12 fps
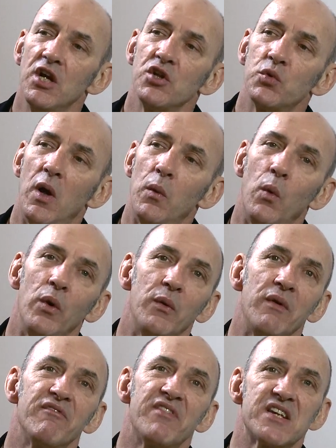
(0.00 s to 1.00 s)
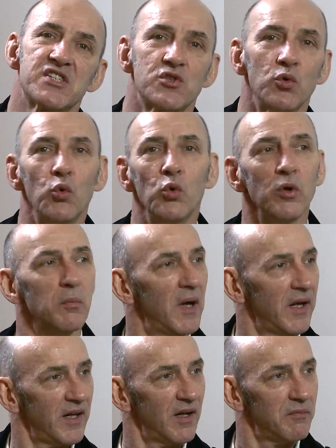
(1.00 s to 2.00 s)
do I want to invest all the
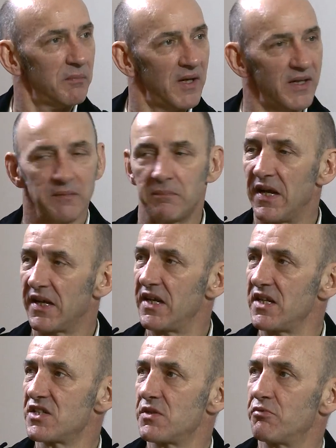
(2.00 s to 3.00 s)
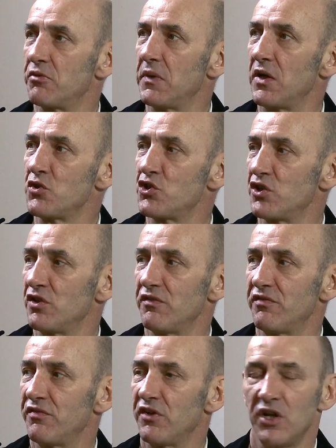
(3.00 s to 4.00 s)
money I've made back into promotion
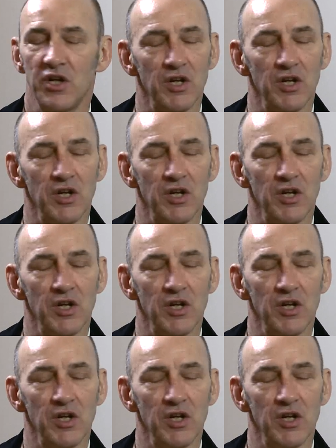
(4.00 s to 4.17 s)
of